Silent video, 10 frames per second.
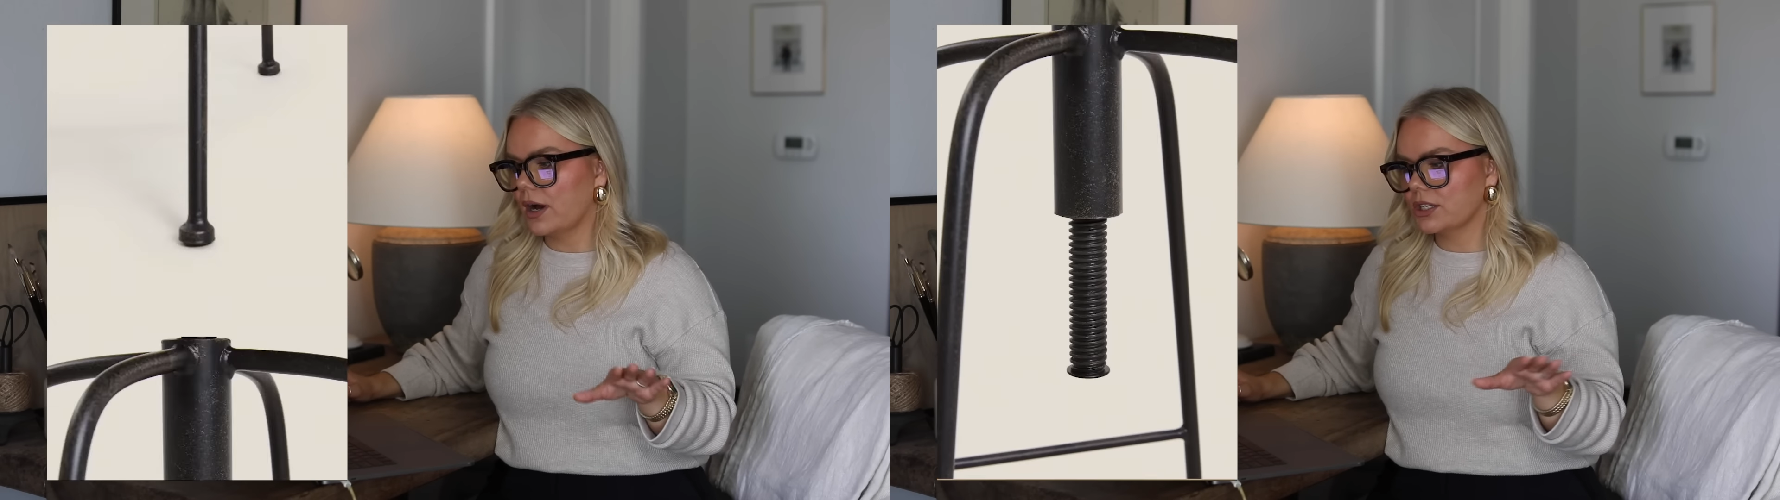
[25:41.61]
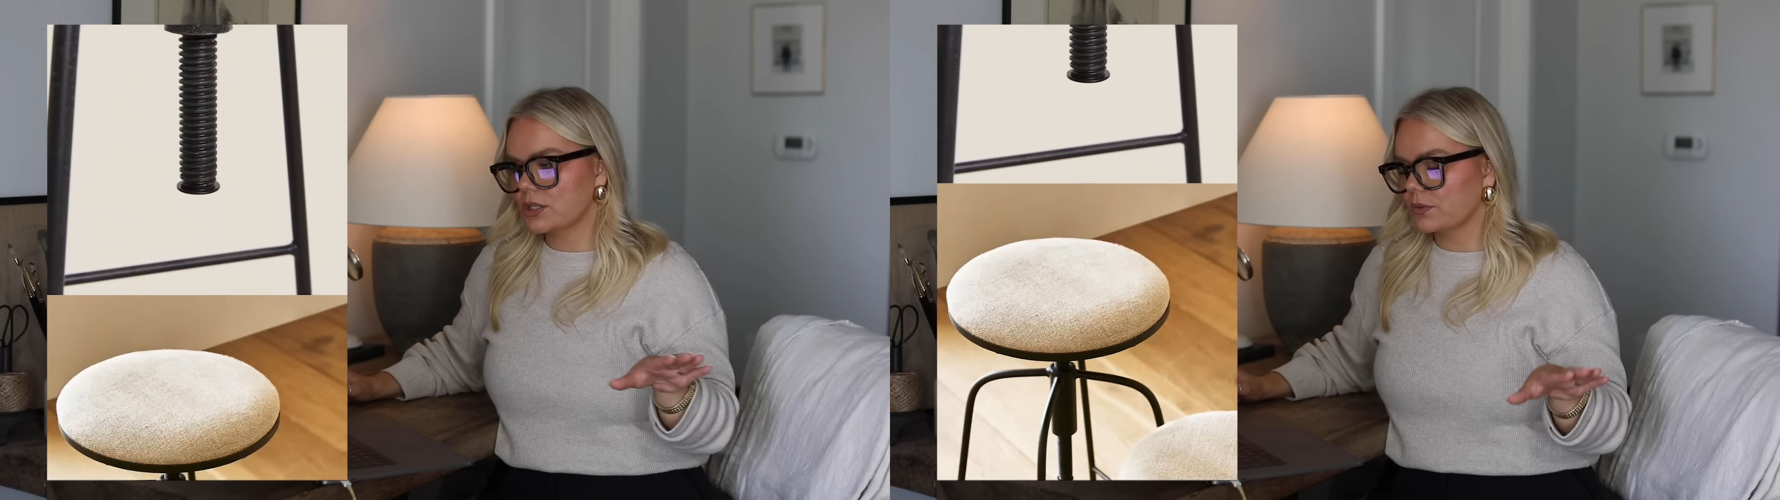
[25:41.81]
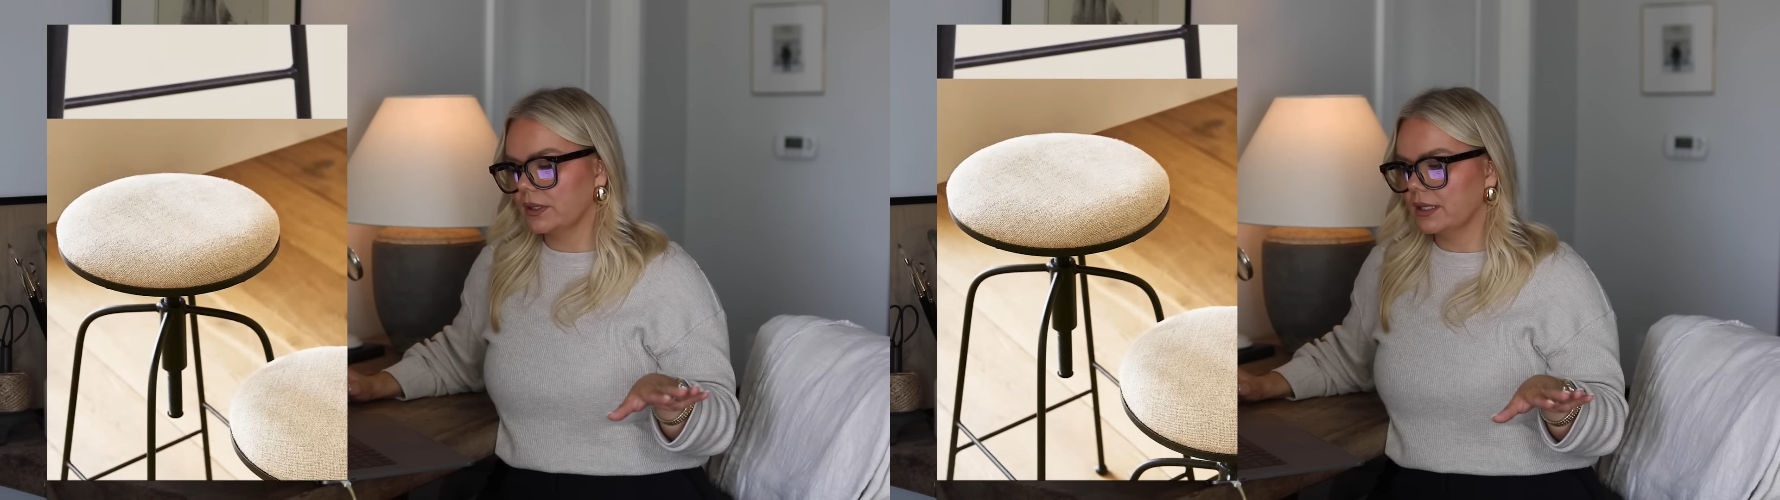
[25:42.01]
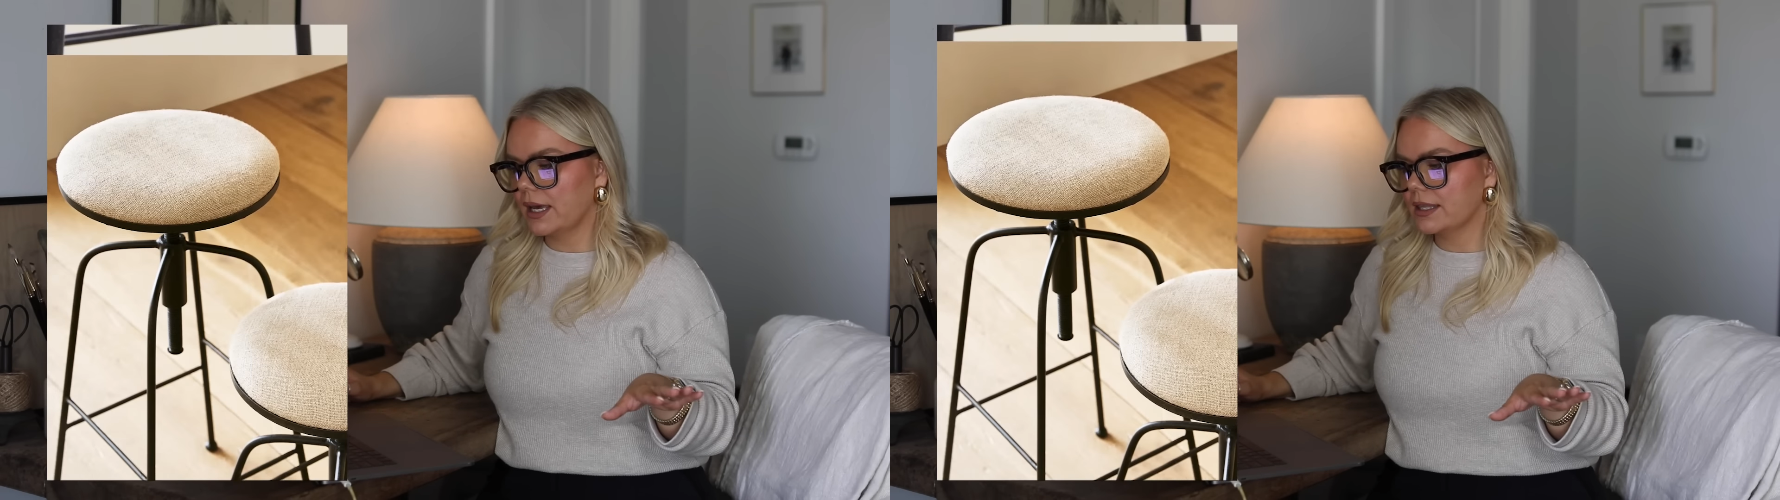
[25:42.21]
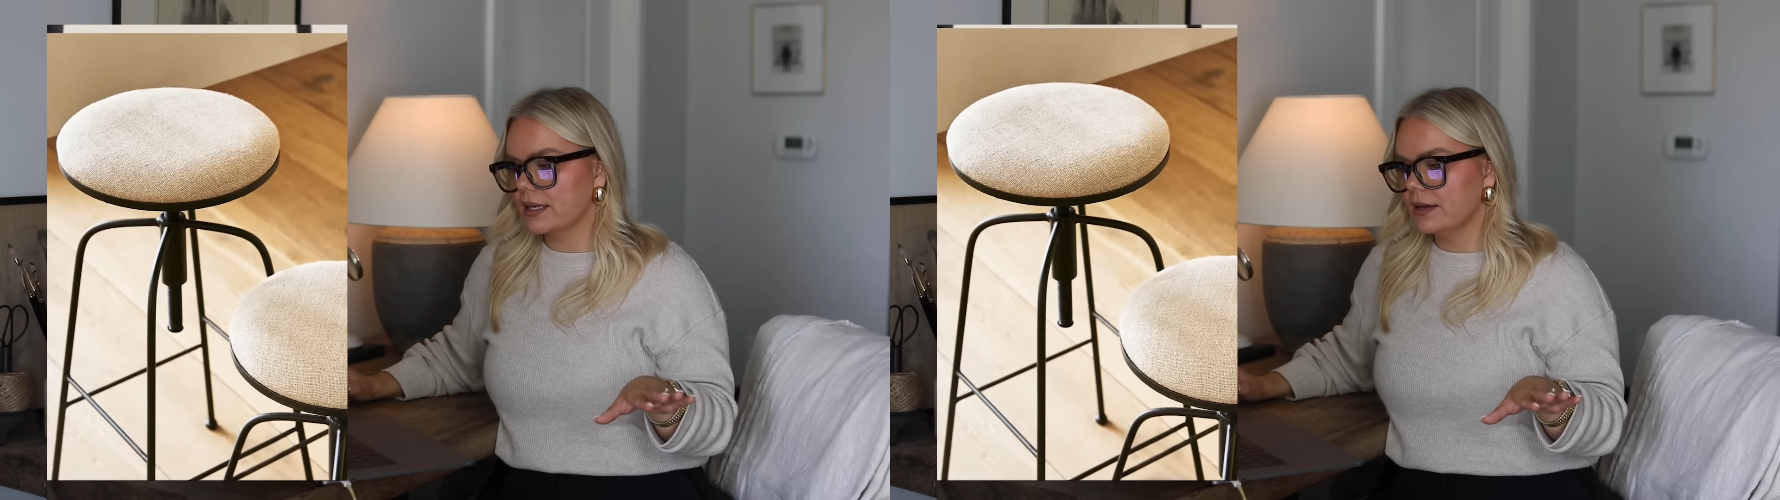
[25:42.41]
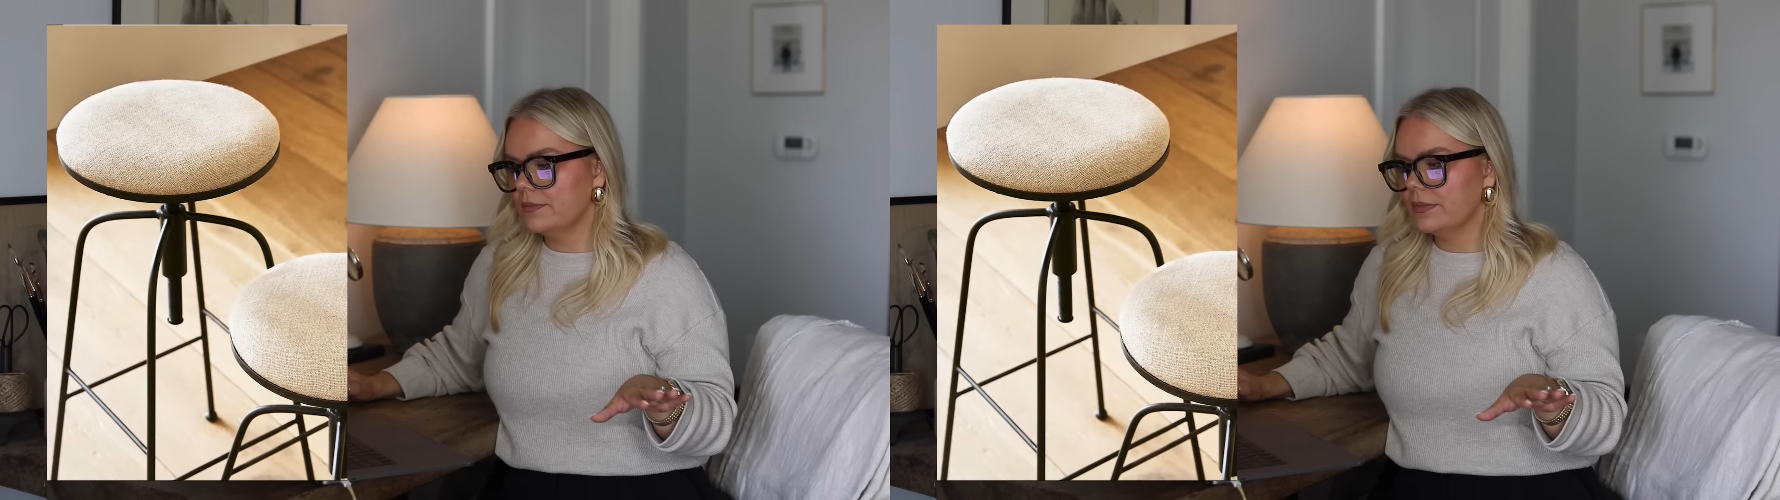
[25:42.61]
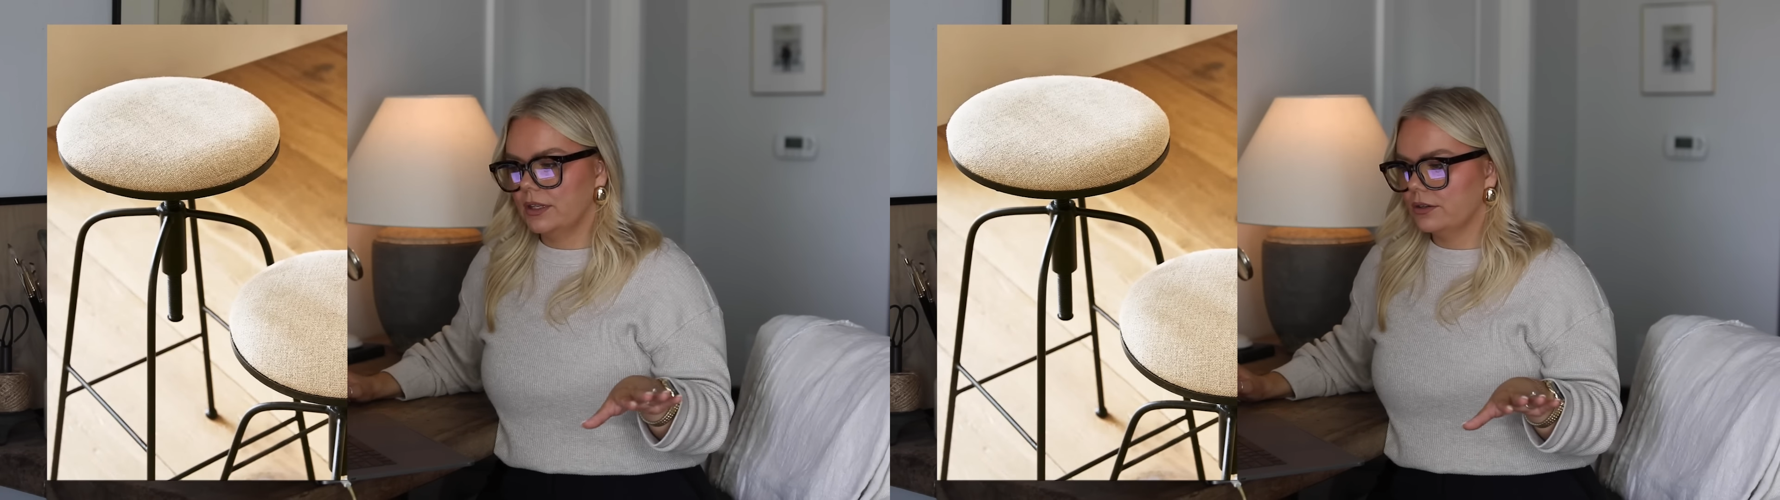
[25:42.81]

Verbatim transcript: I just really like them.